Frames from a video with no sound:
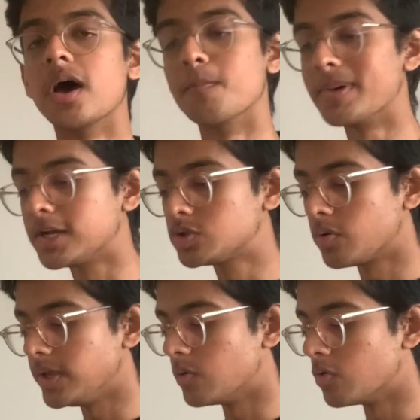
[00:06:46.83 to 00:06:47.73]
Make sure
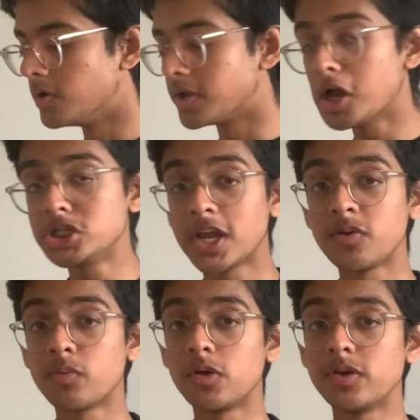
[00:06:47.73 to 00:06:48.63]
you're negotiating
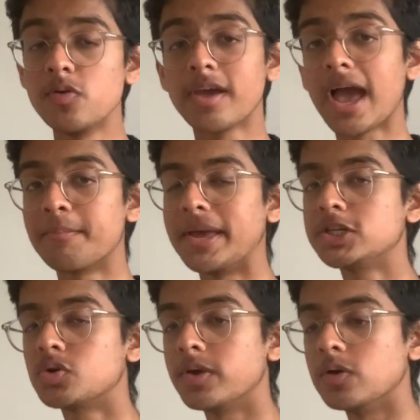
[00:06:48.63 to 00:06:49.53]
with your UCAT, and make
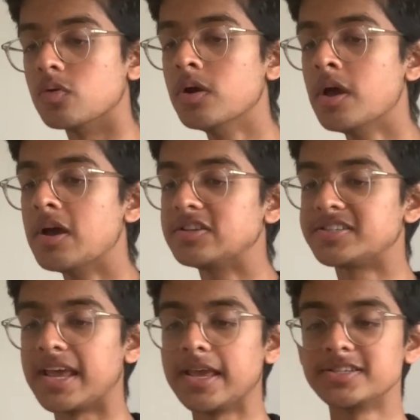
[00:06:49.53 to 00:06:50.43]
sure you're
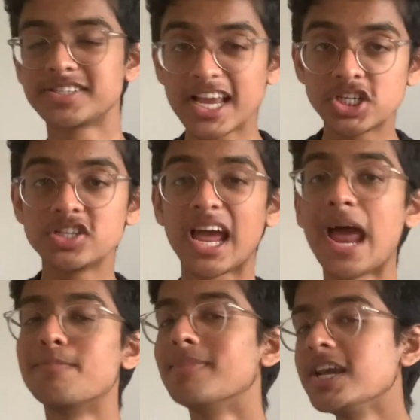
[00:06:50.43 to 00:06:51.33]
staying scheduled,
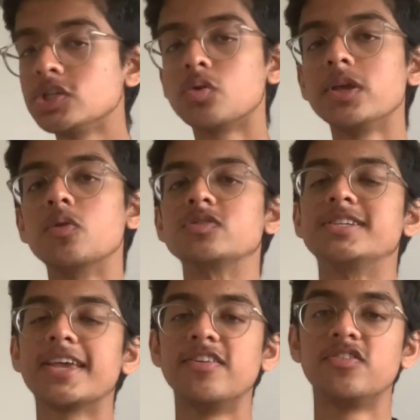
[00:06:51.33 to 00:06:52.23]
and make sure you're
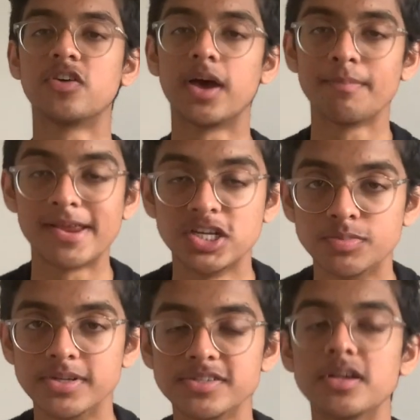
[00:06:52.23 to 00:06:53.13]
sticking to time
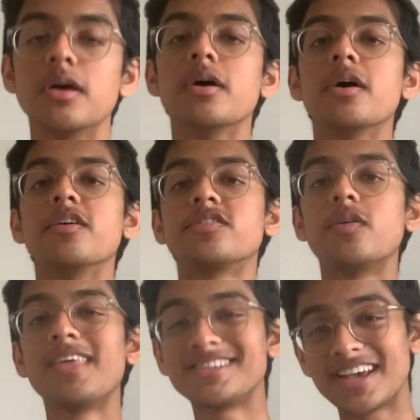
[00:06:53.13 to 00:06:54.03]
management. So
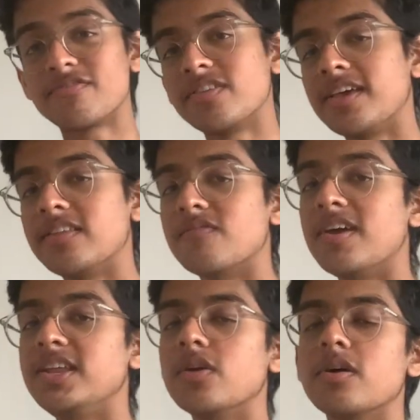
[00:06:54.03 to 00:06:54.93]
that's everything in the
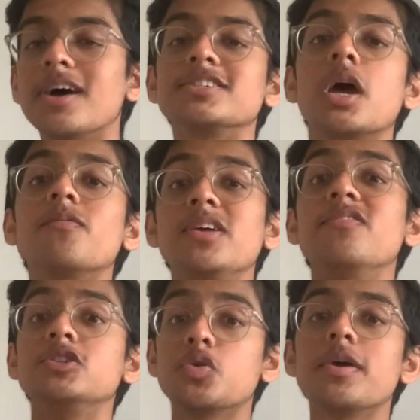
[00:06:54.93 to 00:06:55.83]
video, guys. Hope you've
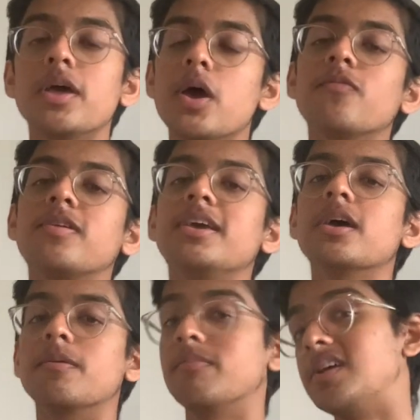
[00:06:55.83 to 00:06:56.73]
enjoyed it. Hopefully
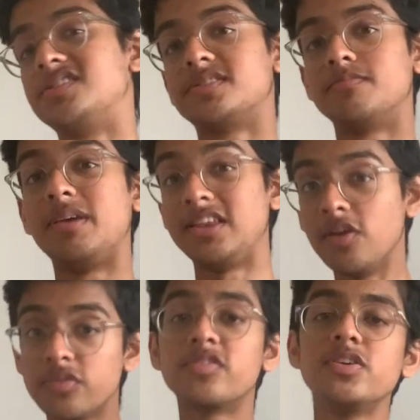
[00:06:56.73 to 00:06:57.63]
it's been
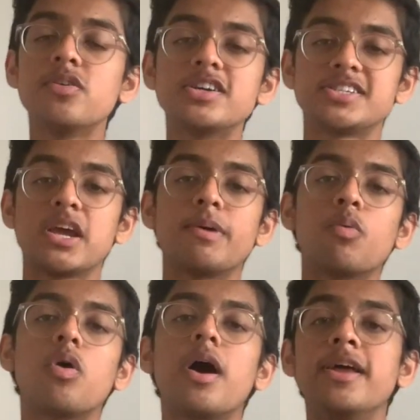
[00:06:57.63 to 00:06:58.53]
useful to you guys to hear about
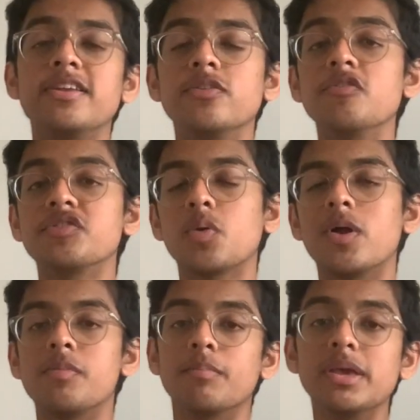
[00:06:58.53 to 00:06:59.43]
what I didn't do so
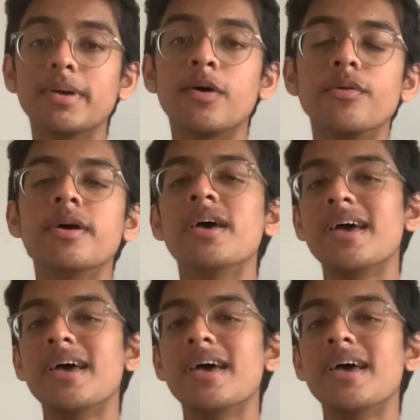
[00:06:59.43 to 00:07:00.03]
well my BMAT on.